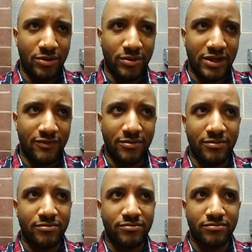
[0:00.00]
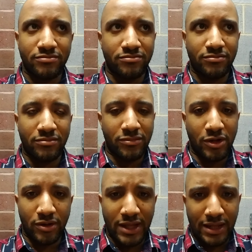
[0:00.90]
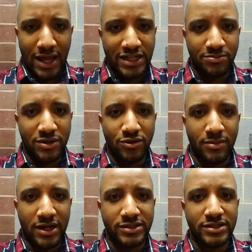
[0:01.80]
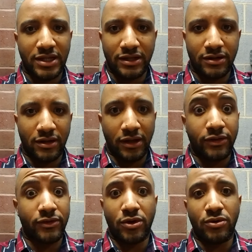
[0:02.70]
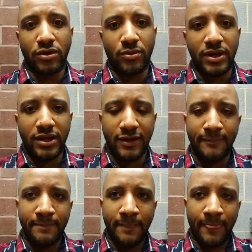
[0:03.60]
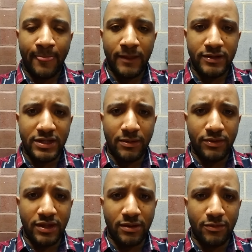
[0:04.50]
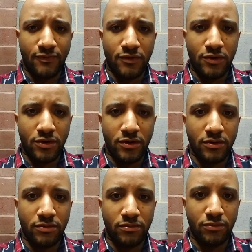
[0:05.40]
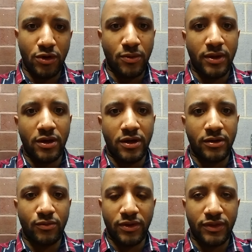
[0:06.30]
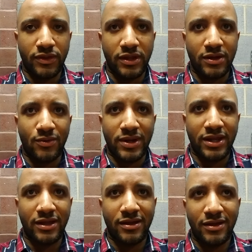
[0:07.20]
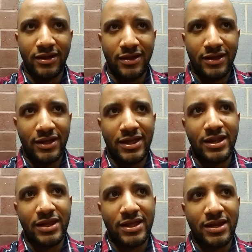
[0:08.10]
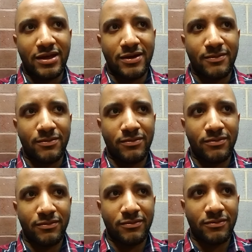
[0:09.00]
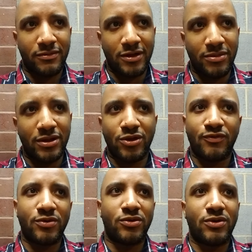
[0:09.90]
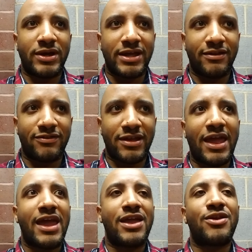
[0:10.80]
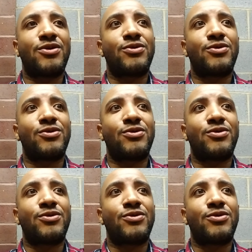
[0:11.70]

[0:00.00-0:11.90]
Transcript: give him that last bento box as like I guess the going away type of thing before going on with the wedding, and then I bet Luffy will go ahead and say, hey,